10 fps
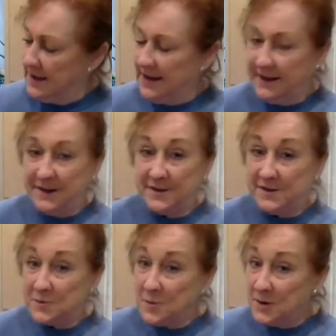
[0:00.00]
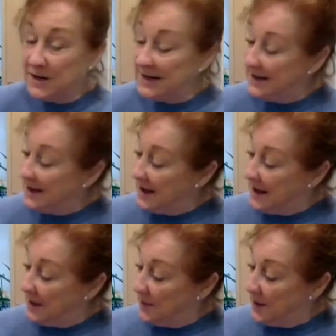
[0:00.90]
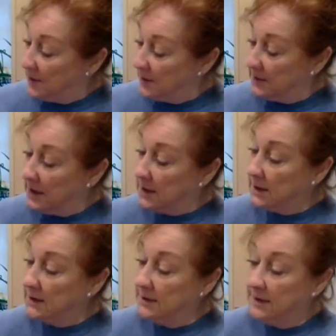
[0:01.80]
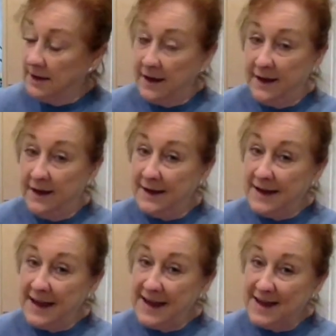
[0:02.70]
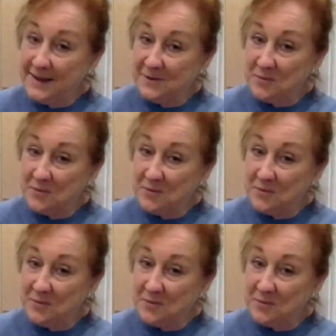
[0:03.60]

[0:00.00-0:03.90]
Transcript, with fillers: And it's a story about a duck and ants.